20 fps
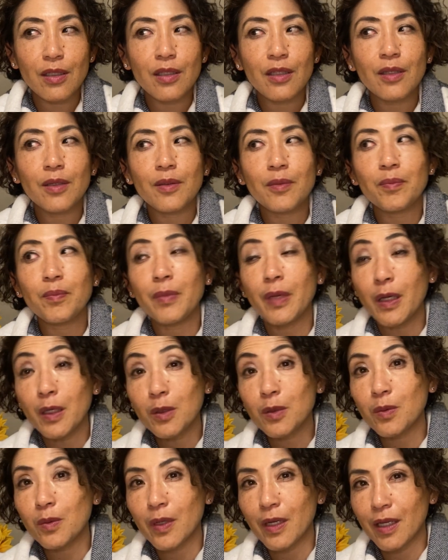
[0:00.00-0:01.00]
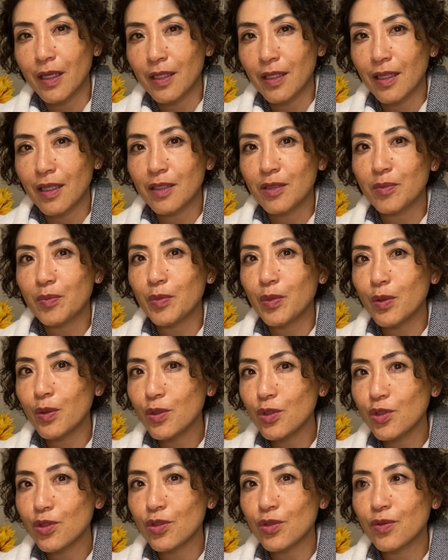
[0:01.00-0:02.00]
the better way that
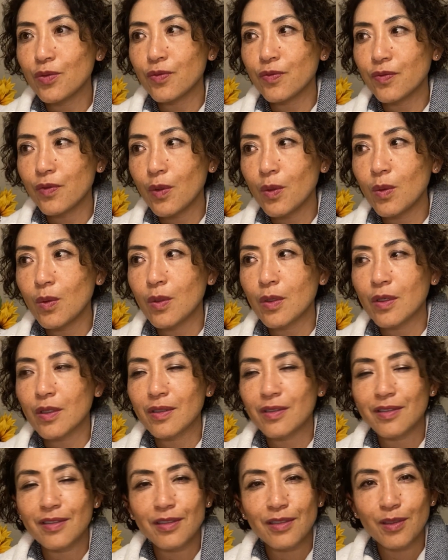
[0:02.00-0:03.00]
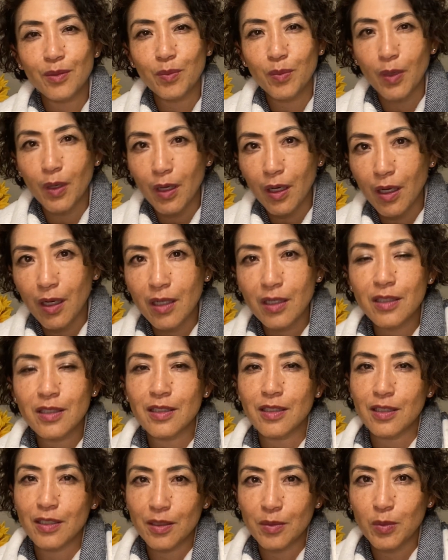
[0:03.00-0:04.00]
push you forward to the
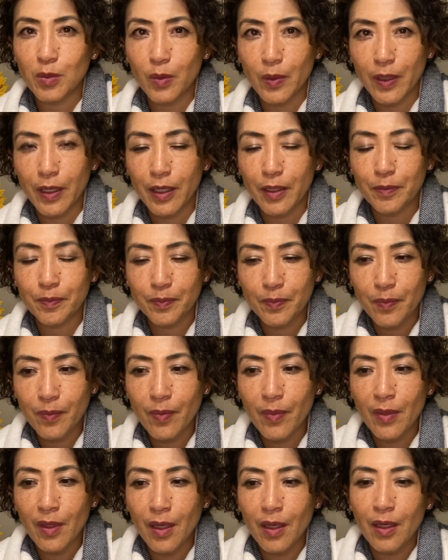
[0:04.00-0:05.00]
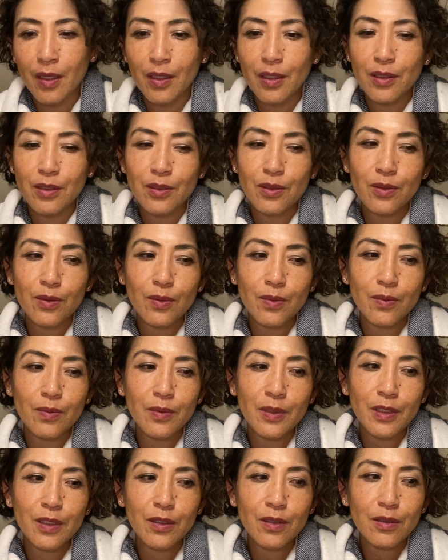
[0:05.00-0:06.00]
positive way. So
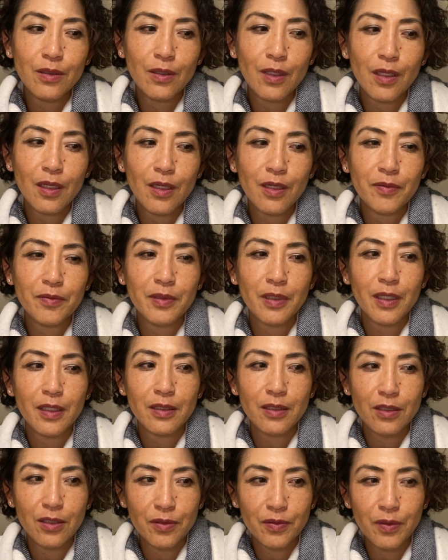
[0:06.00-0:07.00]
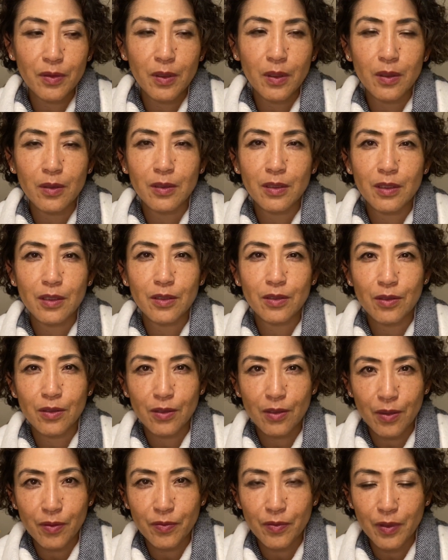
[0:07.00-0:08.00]
when you have that difficulties or
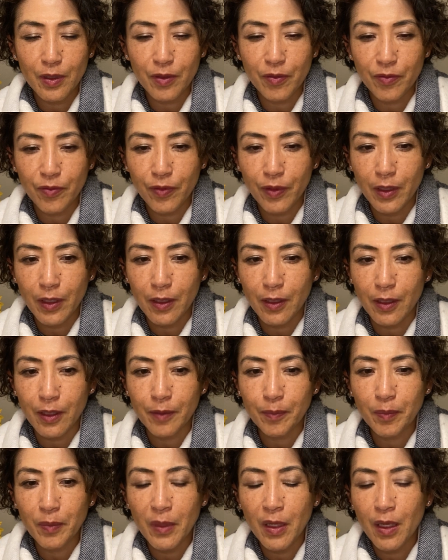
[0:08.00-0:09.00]
suffering feeling,